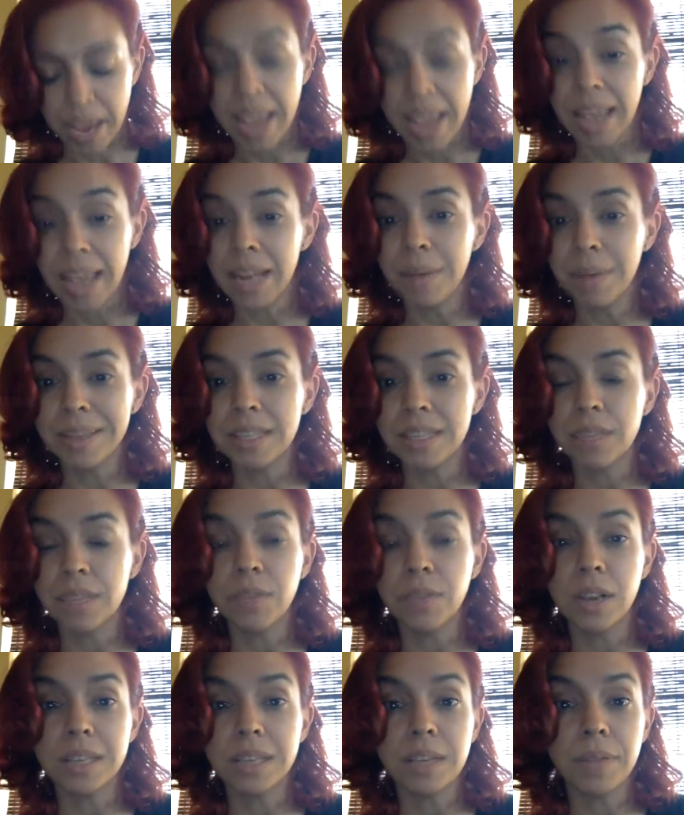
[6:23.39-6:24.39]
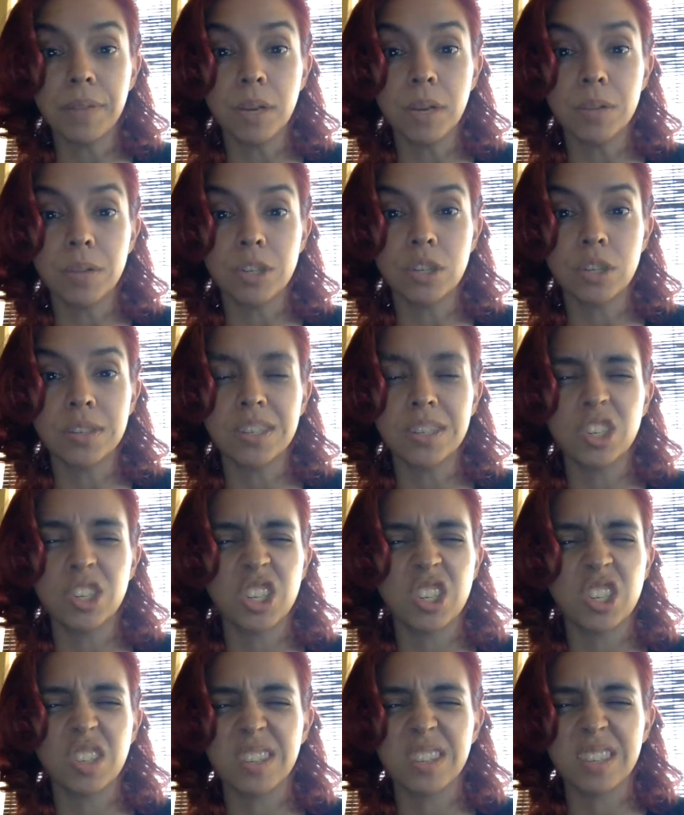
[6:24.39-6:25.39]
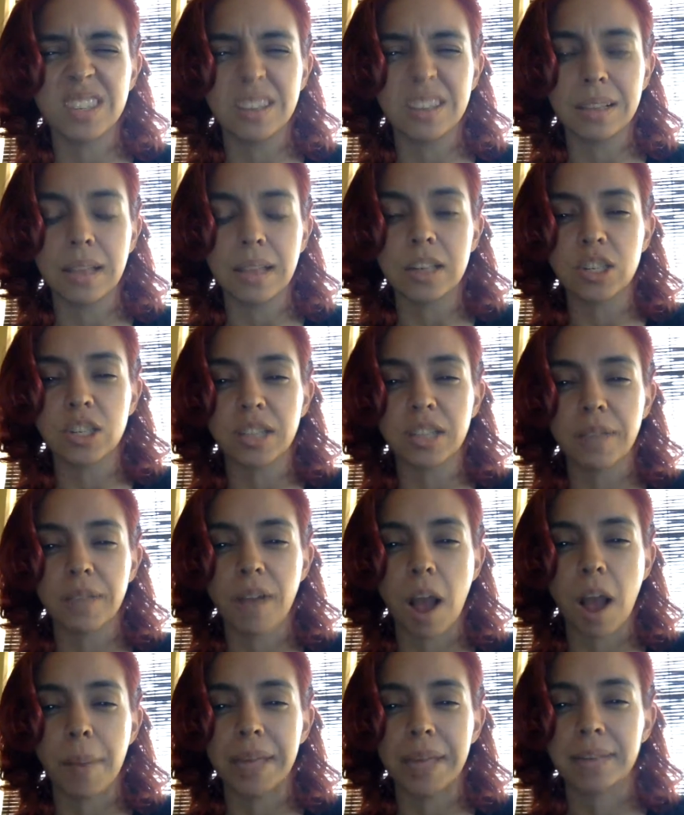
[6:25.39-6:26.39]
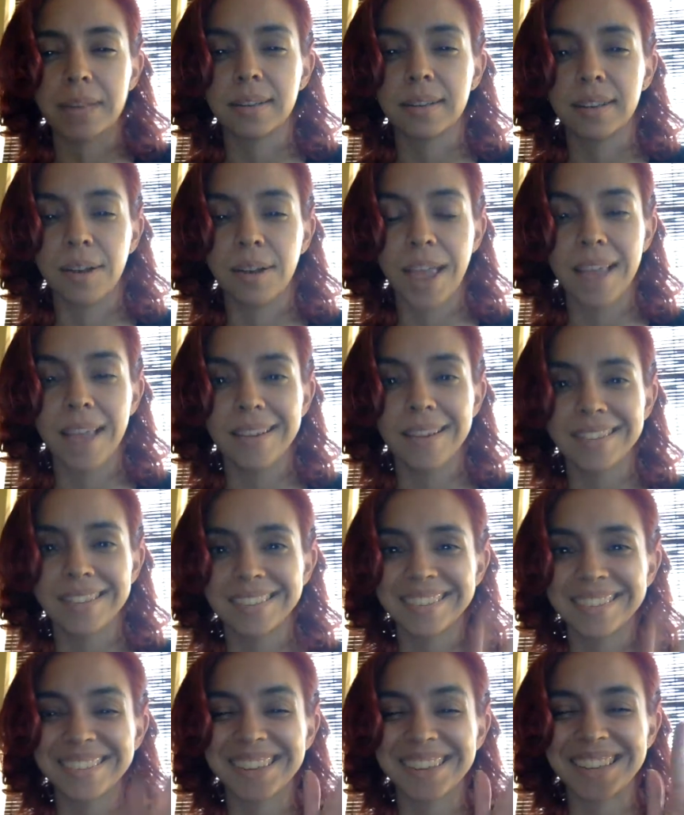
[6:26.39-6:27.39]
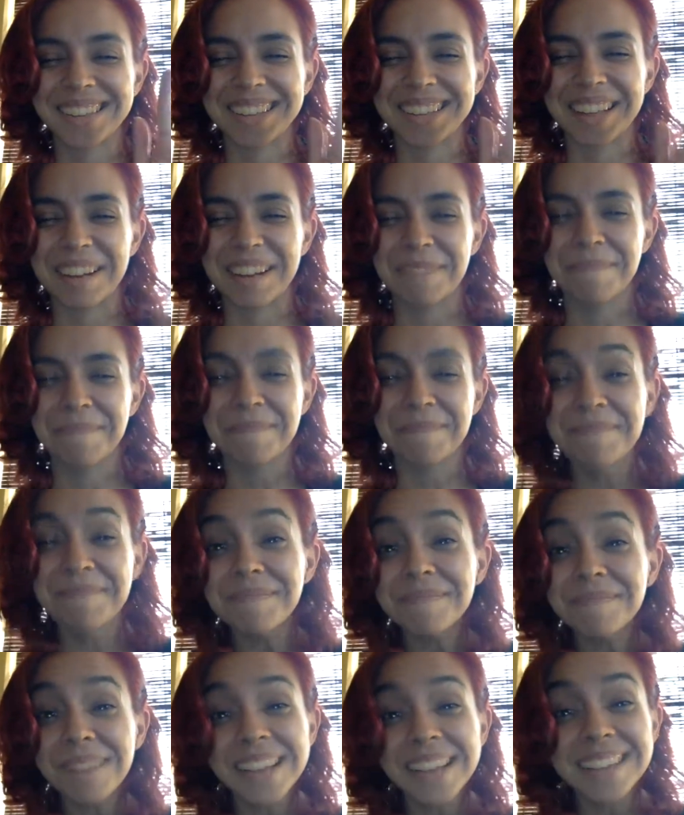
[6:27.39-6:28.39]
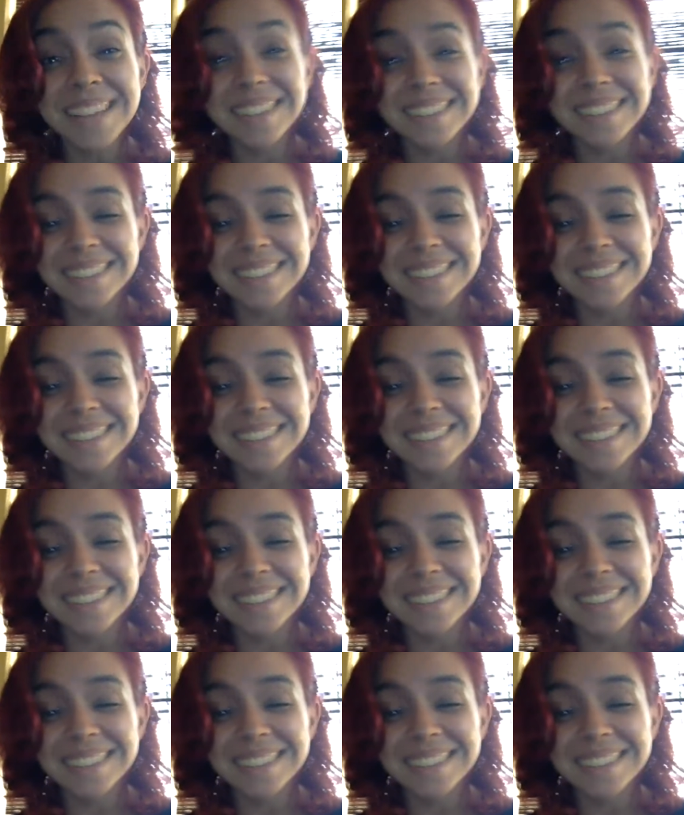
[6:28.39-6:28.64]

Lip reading: Anyways, if you guys have any questions, suggestions, things like that, just leave a comment. Okay? Talk to you later. Bye!